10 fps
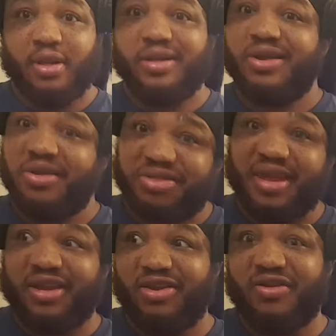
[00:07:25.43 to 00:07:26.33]
Now you
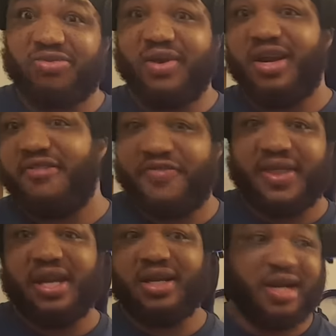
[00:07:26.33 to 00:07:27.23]
think your
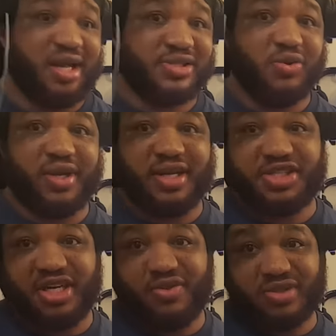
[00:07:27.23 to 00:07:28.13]
$350 console can
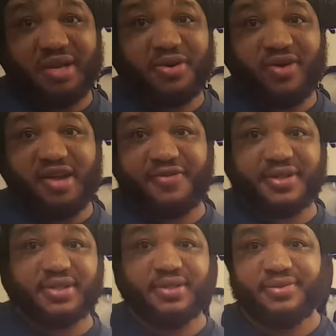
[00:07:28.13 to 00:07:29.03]
achieve those type of
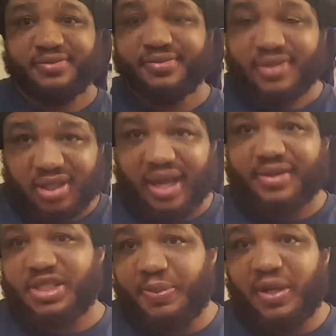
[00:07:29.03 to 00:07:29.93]
graphics? Like
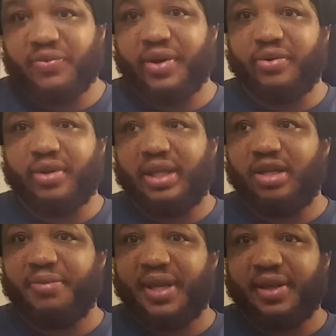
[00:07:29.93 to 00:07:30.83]
just being real, you know
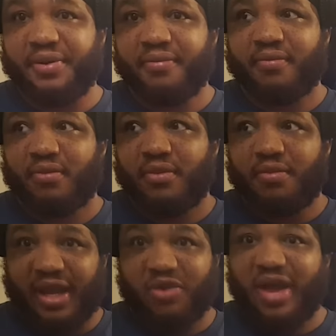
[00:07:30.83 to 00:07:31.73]
what I mean?
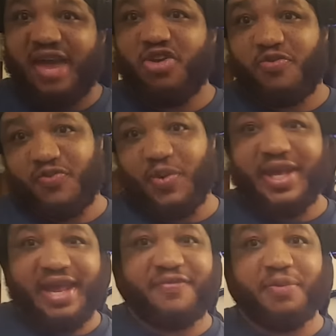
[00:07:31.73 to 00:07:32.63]
Like you have you we
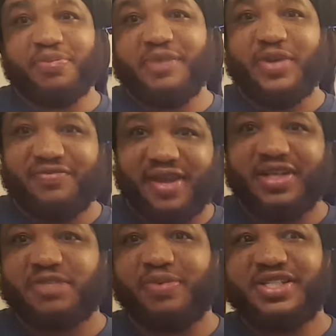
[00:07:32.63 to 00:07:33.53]
have the play we've had
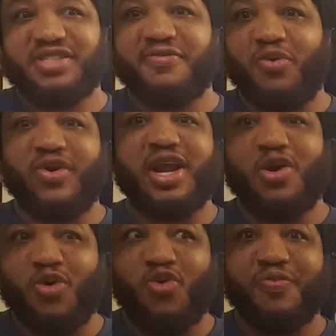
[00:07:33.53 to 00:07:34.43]
this PlayStation 4 in our
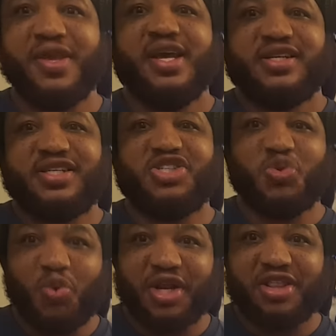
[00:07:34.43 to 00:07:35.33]
home since
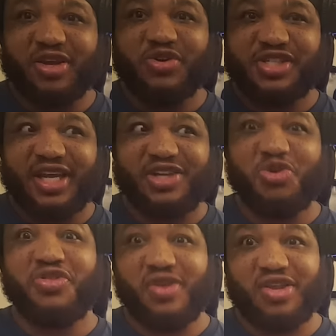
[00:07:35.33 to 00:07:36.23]
2013. Do
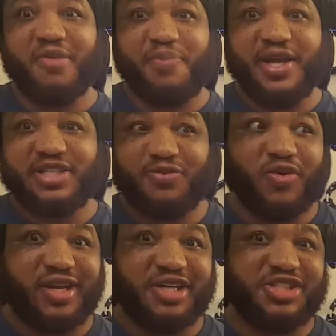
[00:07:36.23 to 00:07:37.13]
you think your
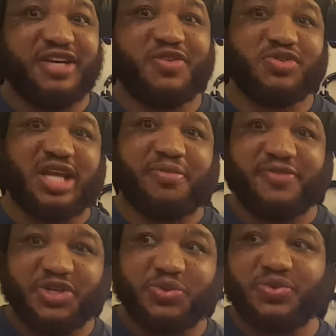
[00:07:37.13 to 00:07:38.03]
PS4 can achieve those type of
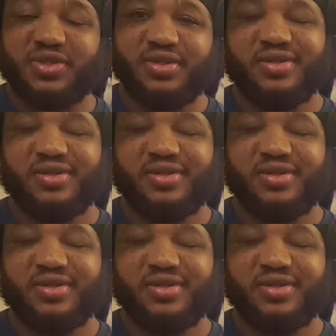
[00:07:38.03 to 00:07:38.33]
visuals?